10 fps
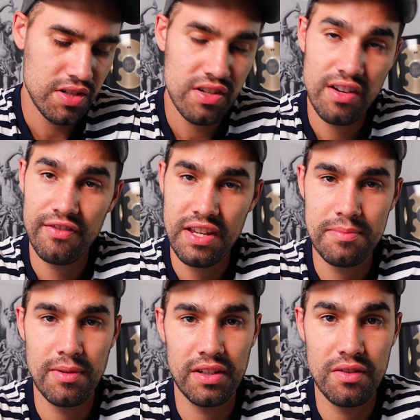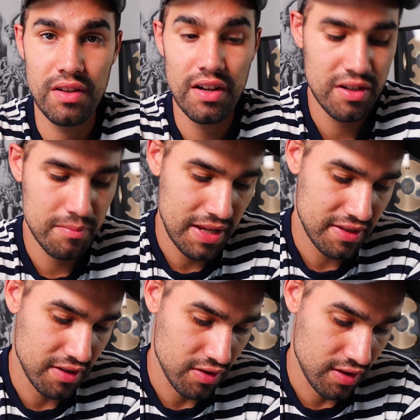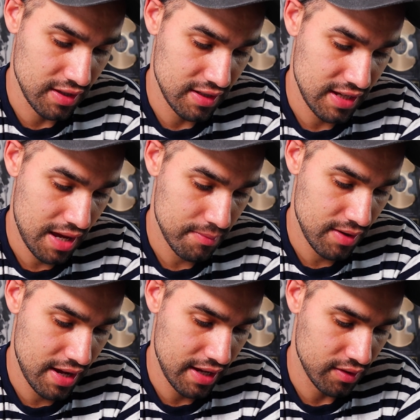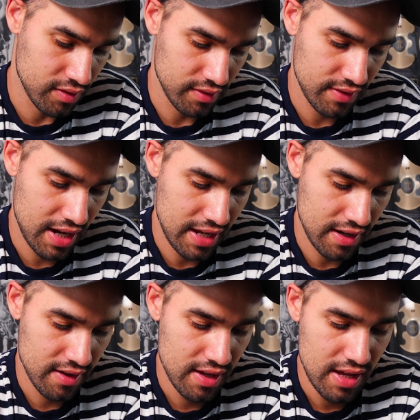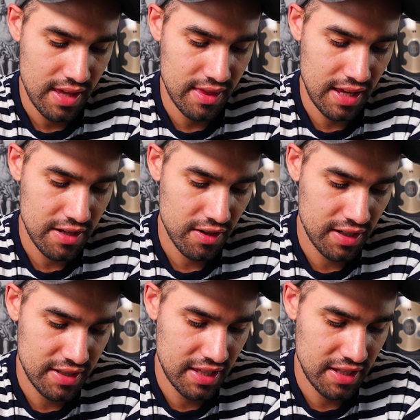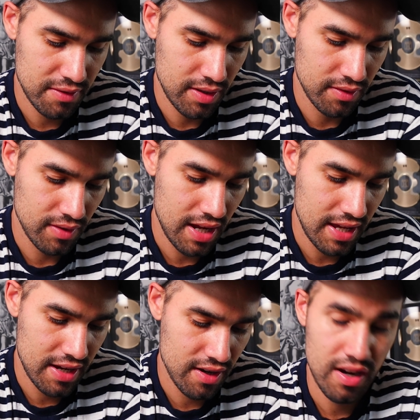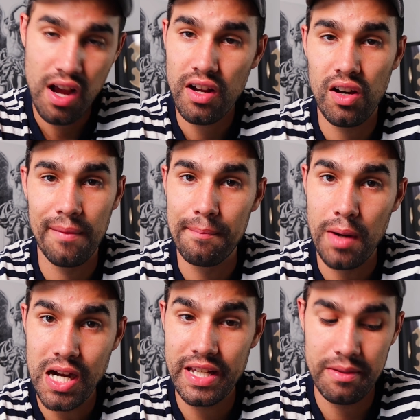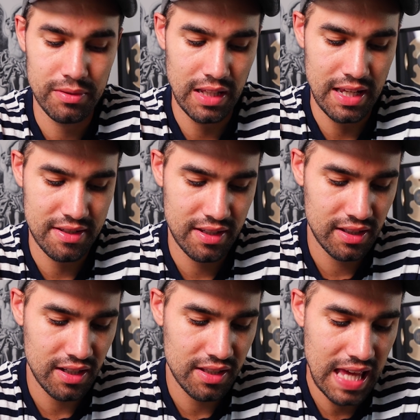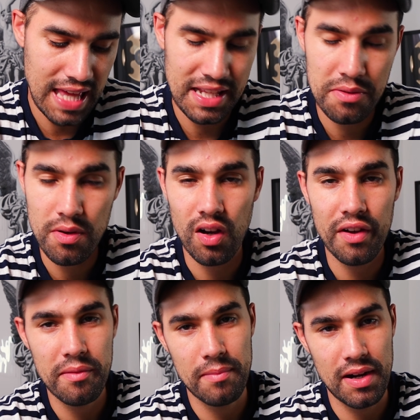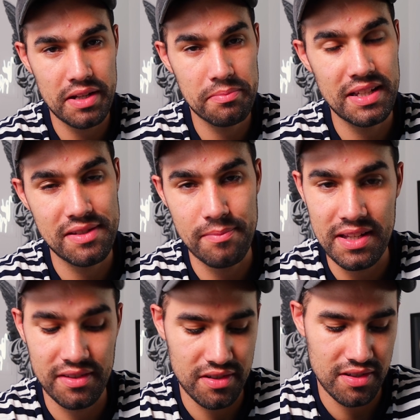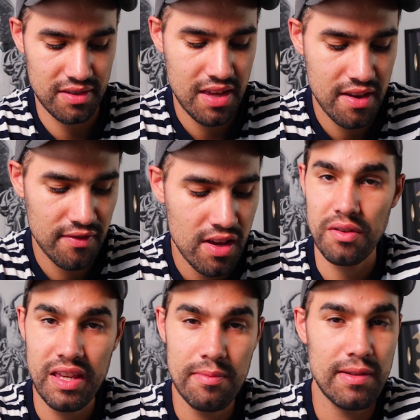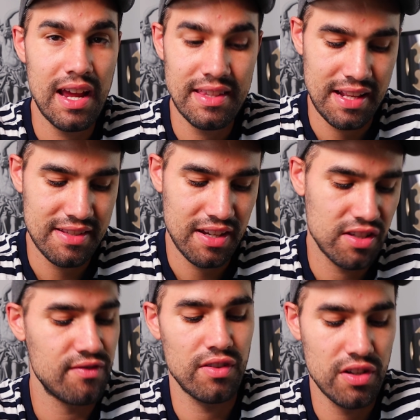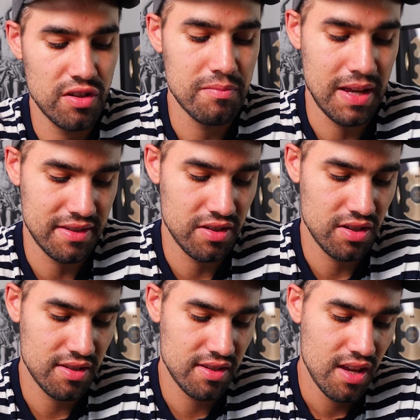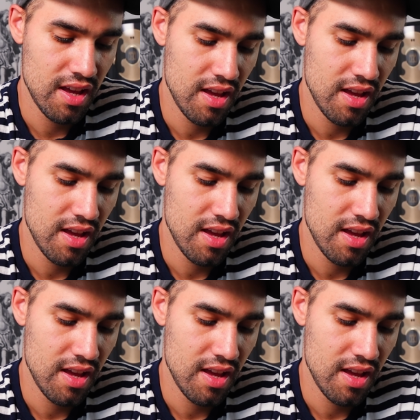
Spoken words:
Once you're on Facebook, you go to your messenger in the top right-hand corner, right here. Then you're gonna see this one right here called Marketplace. Click on that, that's where all your Marketplace messages live. So keep an eye on that section for new messages.